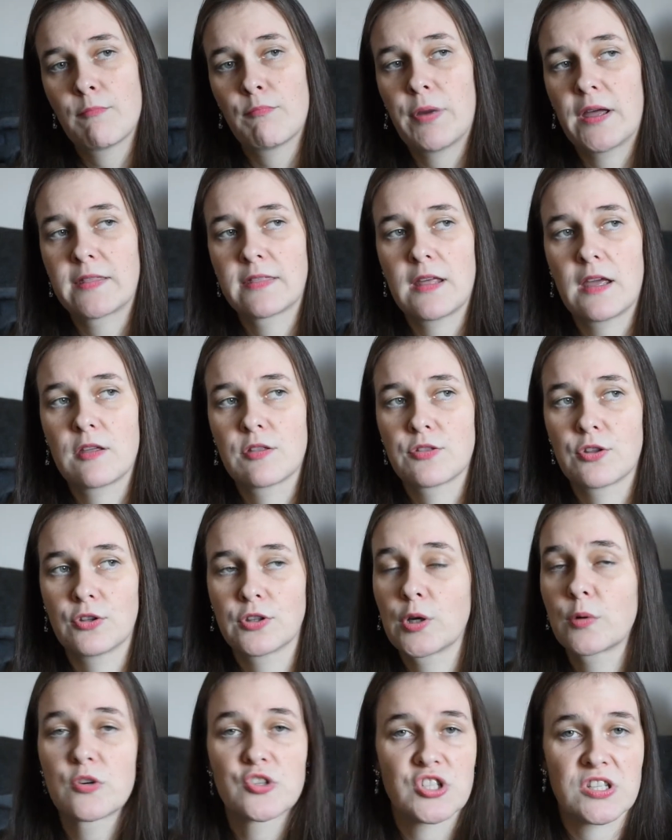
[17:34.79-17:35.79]
But they
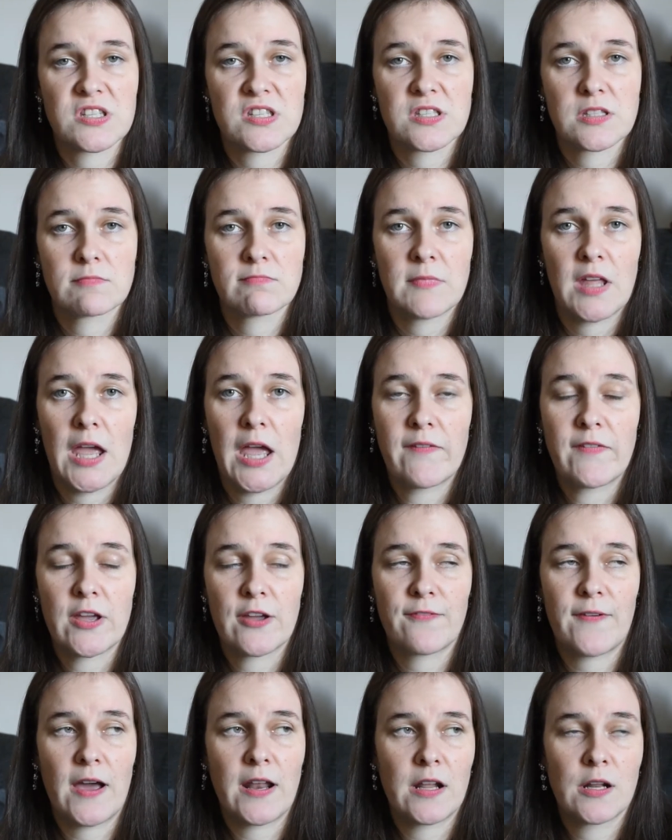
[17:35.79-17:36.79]
thought they were just
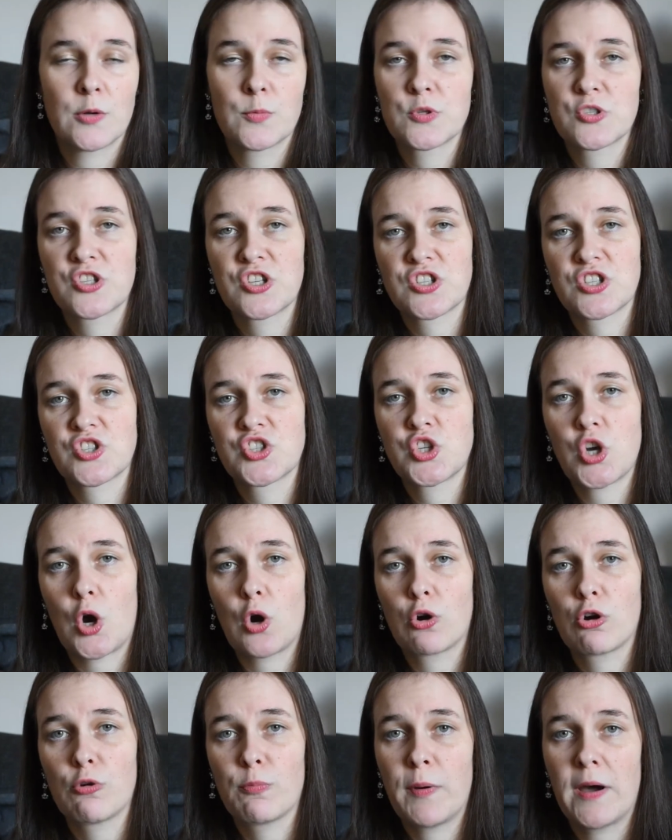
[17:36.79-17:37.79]
having fun and it was just a joke,